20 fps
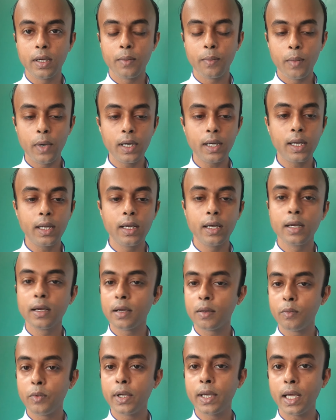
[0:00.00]
But
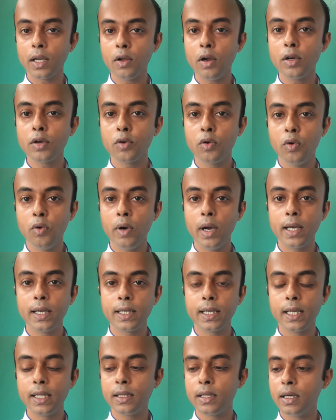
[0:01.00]
we cannot go and
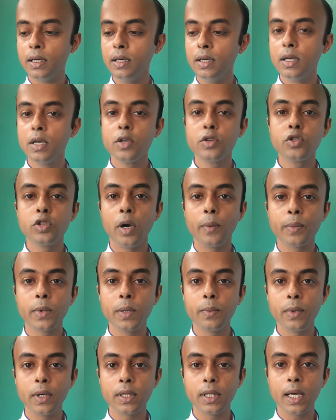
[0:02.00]
tell the
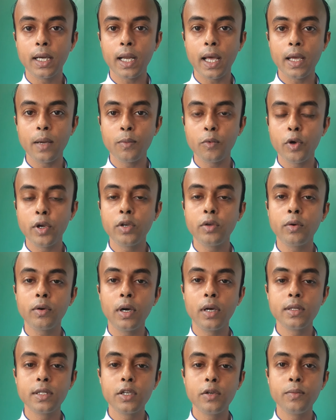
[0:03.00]
shopkeeper that I am going to
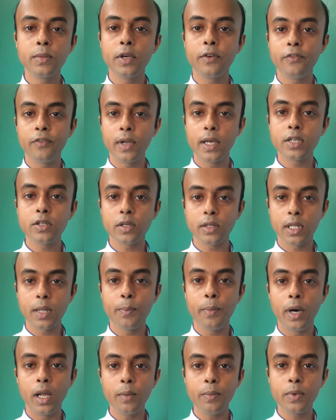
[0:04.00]
consume the flesh or the
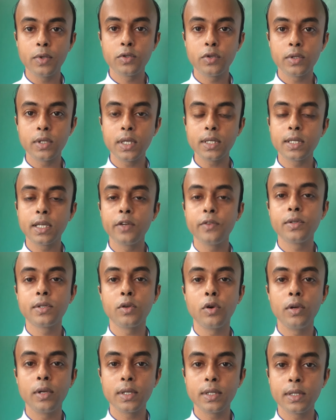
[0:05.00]
pulp, so just
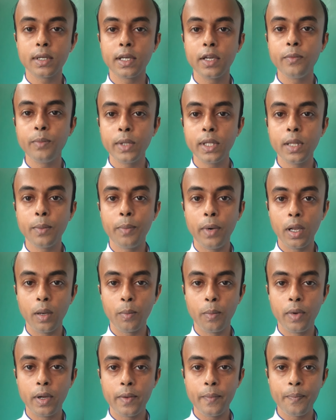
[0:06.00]
give me the pulp.